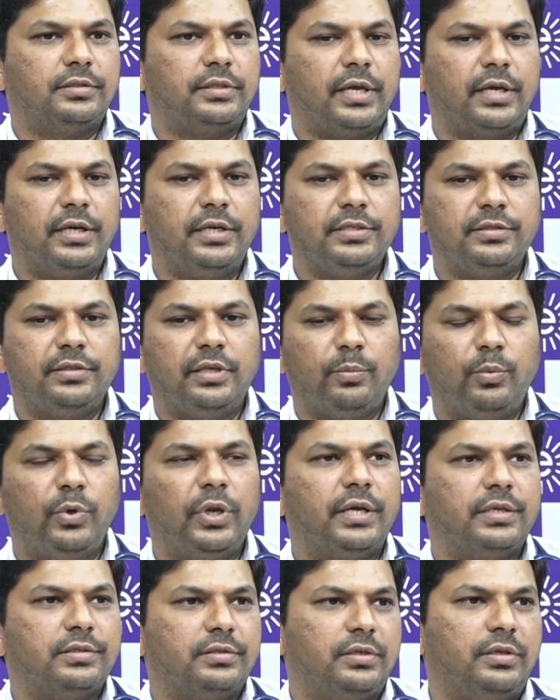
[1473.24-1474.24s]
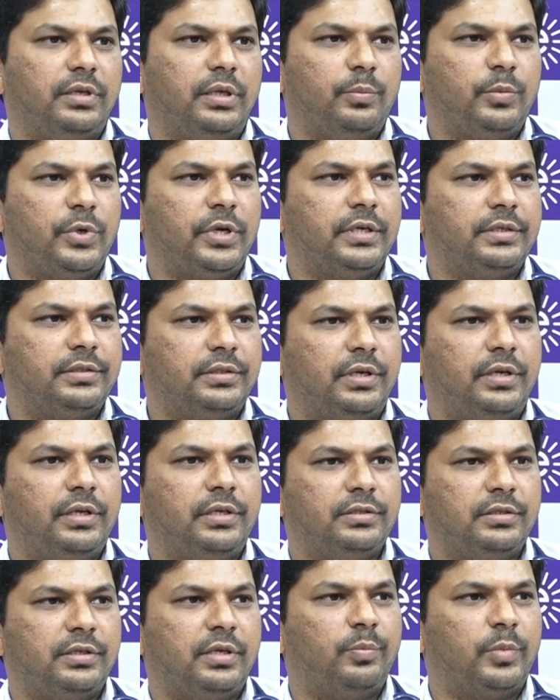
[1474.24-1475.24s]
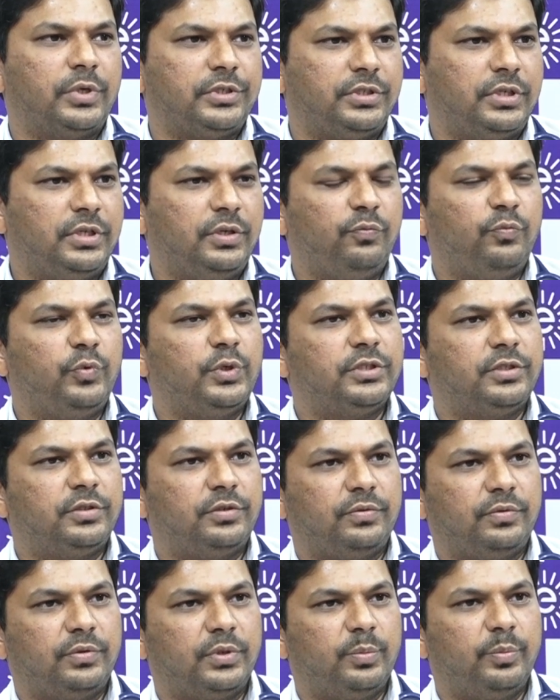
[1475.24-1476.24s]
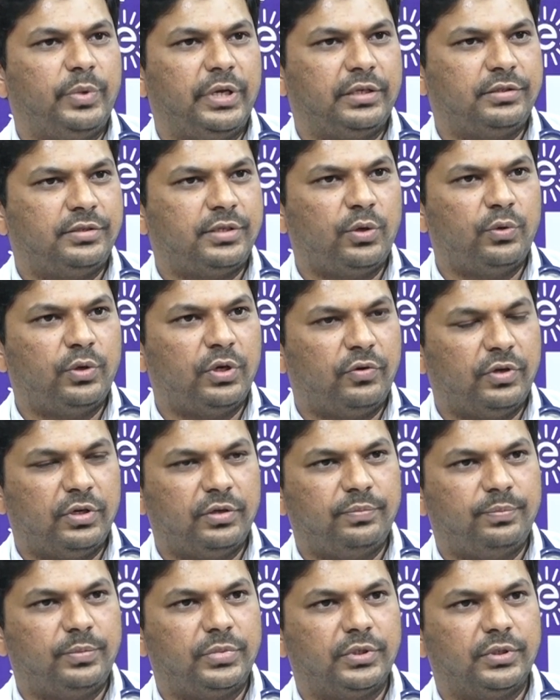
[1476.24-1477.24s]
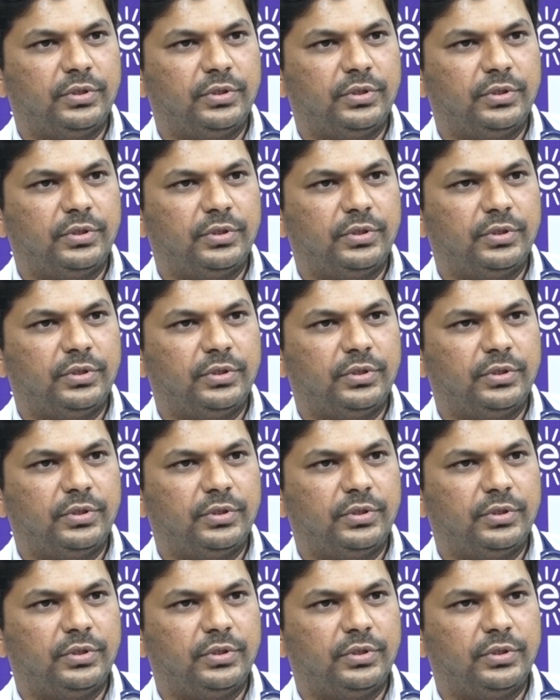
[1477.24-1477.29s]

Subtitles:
second is nebulizer. Nebulizer is a machine which breaks down our